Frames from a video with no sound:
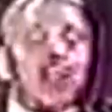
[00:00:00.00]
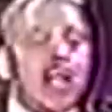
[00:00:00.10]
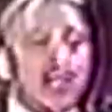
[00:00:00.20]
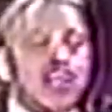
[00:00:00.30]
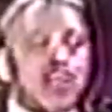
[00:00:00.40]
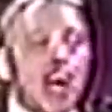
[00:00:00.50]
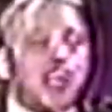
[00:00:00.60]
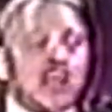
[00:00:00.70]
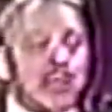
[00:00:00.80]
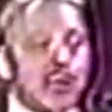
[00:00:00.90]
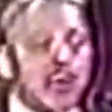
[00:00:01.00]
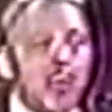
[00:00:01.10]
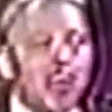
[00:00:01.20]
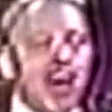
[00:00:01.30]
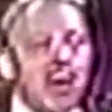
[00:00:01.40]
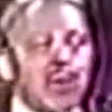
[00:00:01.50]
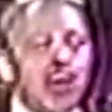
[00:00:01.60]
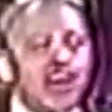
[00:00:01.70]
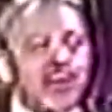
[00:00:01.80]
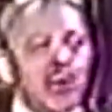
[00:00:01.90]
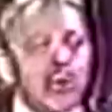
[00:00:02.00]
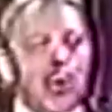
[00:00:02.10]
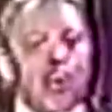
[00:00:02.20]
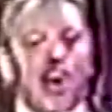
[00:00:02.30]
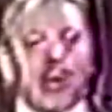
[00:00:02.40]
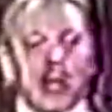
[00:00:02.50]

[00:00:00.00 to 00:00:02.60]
a lot of skepticism about us. You know, well,